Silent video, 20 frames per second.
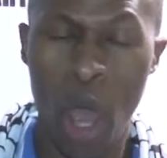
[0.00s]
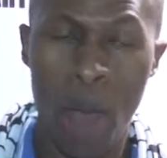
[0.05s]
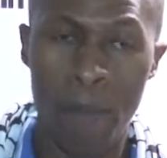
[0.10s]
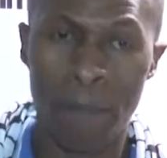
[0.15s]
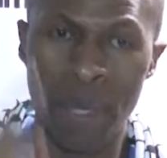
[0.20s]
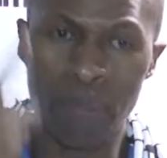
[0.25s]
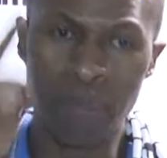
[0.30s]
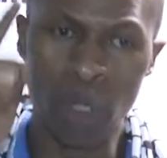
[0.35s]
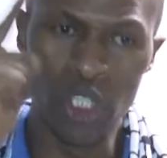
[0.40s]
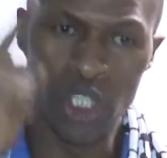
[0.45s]

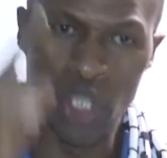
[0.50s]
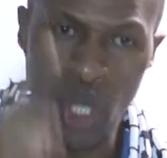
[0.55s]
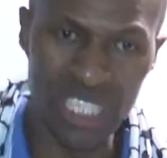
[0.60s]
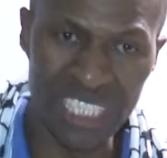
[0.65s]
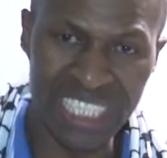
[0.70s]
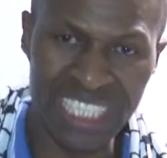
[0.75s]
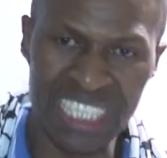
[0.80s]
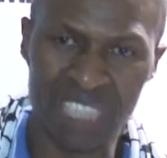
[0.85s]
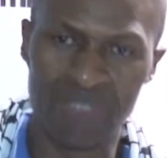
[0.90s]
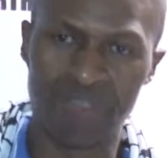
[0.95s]
People
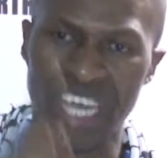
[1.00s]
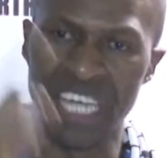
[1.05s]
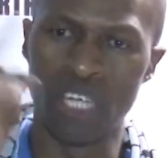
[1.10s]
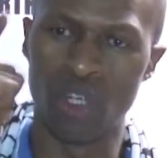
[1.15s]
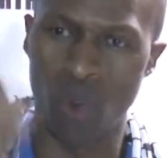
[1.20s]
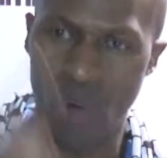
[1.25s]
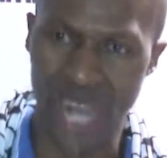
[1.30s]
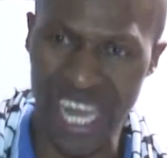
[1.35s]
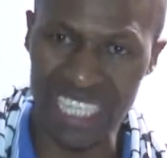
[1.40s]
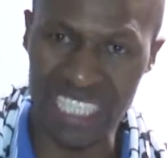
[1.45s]
don't defend
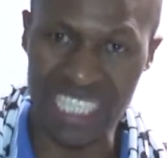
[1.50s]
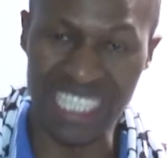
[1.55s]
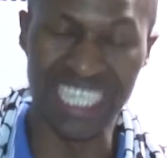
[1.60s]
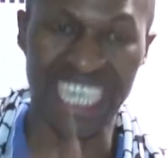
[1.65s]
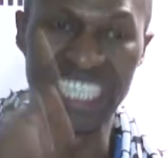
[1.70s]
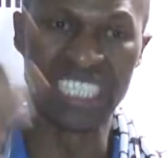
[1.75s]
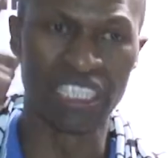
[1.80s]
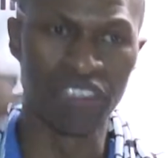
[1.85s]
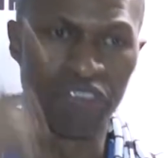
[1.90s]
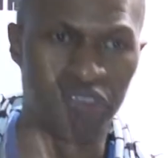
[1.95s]
words,
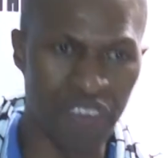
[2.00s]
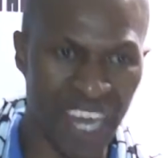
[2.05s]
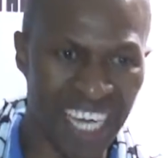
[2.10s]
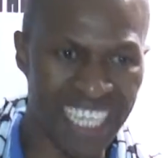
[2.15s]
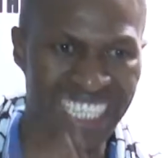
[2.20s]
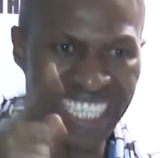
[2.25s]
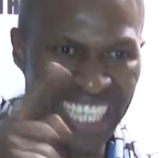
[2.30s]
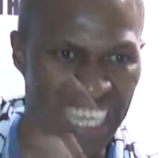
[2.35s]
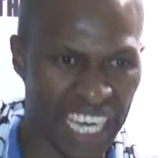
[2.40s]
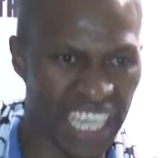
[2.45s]
they
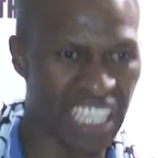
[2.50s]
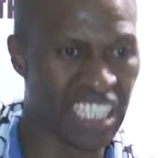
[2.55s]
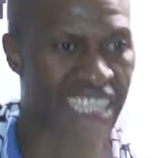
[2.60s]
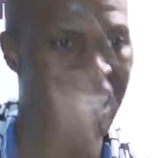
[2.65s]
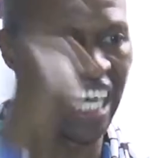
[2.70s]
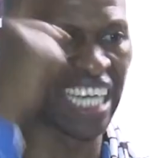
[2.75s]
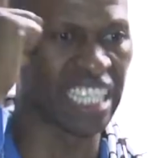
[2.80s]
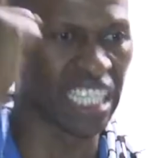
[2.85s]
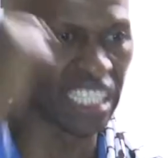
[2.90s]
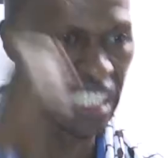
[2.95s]
defend gains
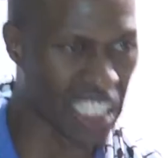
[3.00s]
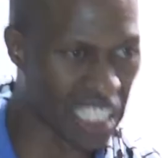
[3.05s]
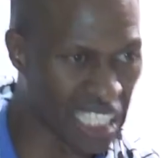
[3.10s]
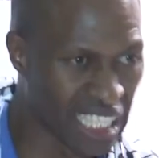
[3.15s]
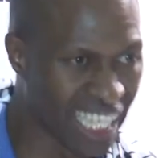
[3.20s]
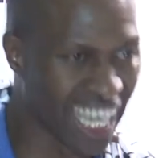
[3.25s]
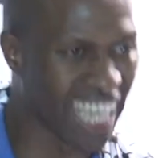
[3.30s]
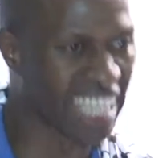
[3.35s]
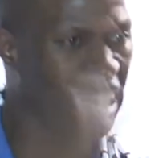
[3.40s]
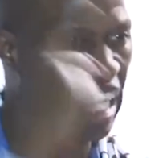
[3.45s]
that they
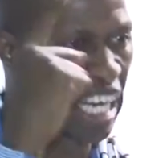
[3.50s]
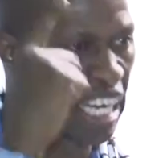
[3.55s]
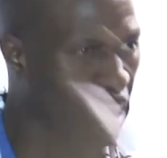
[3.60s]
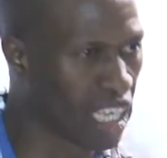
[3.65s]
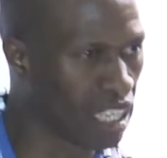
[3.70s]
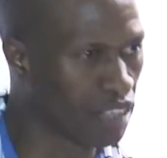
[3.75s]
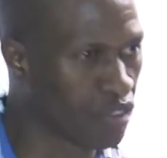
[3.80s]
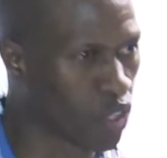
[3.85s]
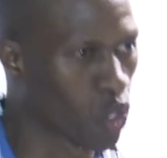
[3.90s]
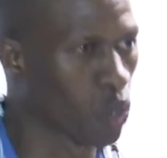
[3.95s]
see and can
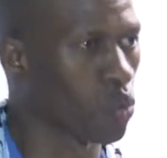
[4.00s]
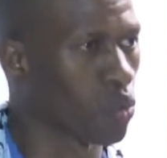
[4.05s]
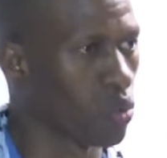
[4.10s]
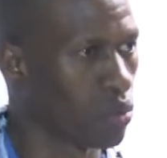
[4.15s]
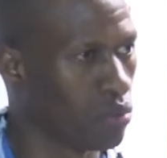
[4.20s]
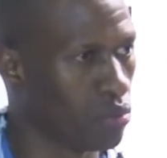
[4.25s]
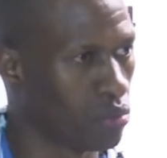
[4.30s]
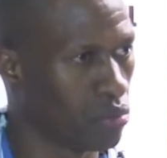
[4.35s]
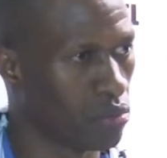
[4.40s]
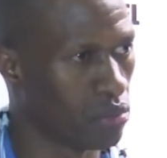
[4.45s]
live through.
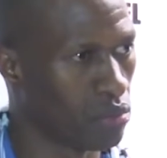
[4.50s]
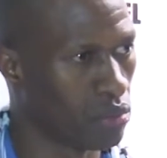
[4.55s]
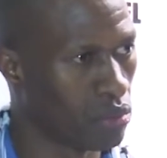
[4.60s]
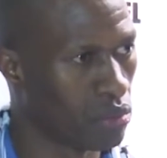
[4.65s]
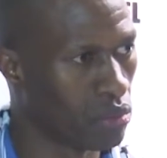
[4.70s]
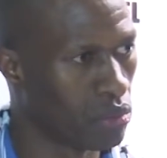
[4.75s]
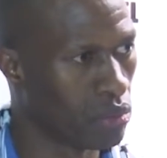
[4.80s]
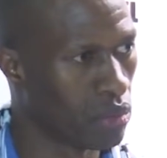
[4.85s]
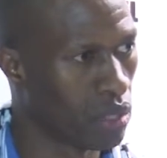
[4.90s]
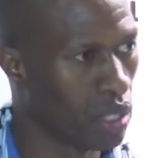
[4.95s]

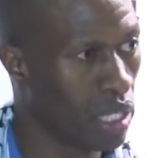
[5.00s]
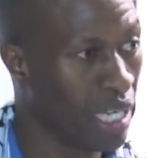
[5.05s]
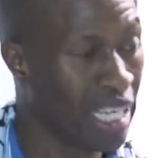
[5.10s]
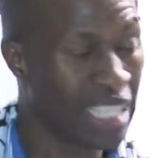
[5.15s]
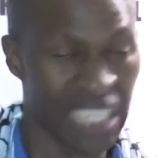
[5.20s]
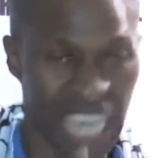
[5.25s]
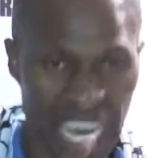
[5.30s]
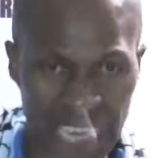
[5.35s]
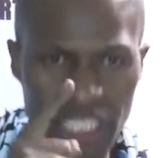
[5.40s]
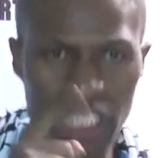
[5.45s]

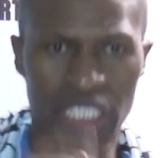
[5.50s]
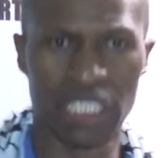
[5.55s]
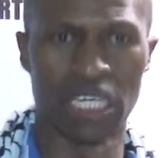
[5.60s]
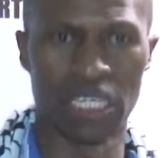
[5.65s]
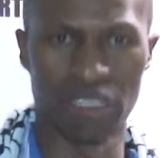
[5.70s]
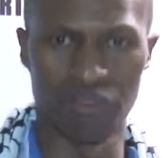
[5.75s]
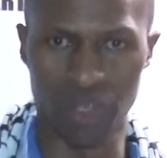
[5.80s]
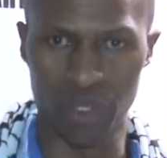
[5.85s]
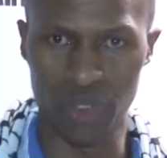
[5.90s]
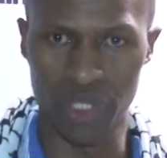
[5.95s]
That is a
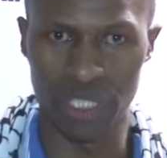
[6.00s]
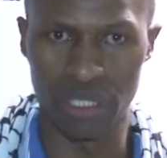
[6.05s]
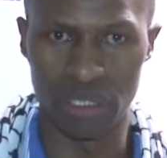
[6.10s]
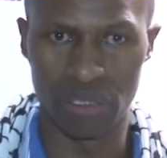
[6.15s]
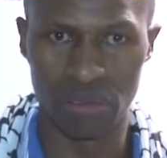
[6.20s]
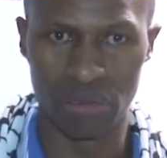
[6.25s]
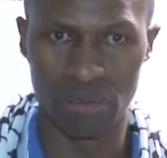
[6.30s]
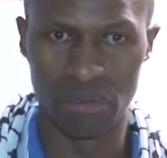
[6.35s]
revolution.